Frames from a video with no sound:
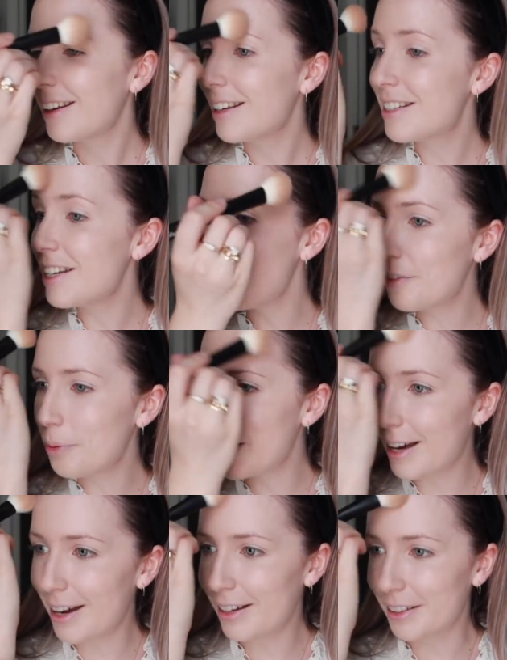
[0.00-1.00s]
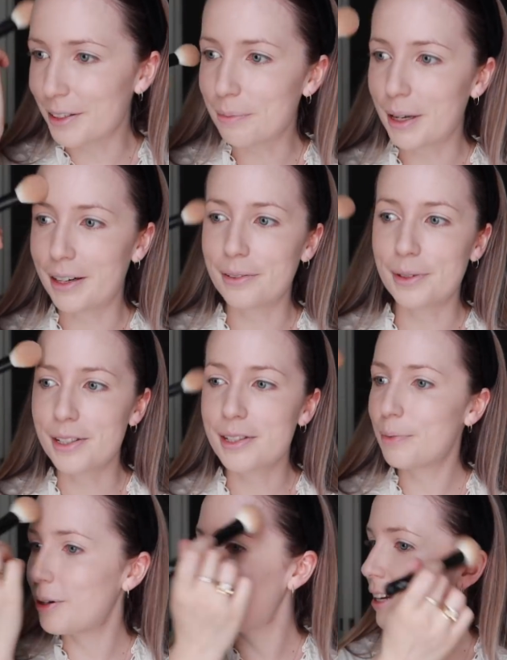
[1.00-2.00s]
It did have a wee garden, but it was
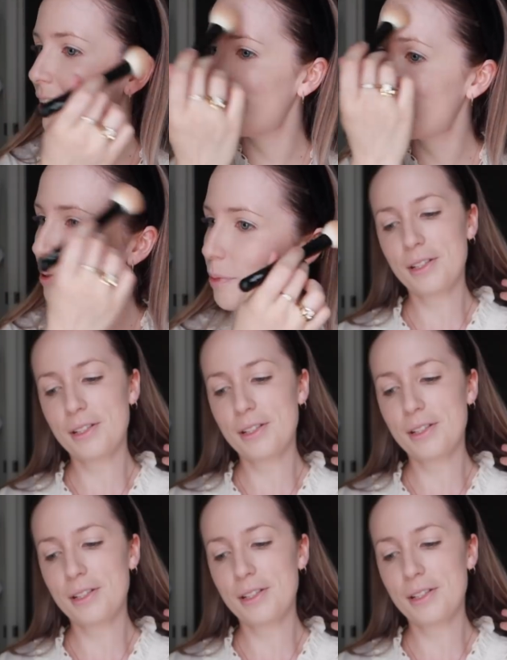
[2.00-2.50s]
pretty small.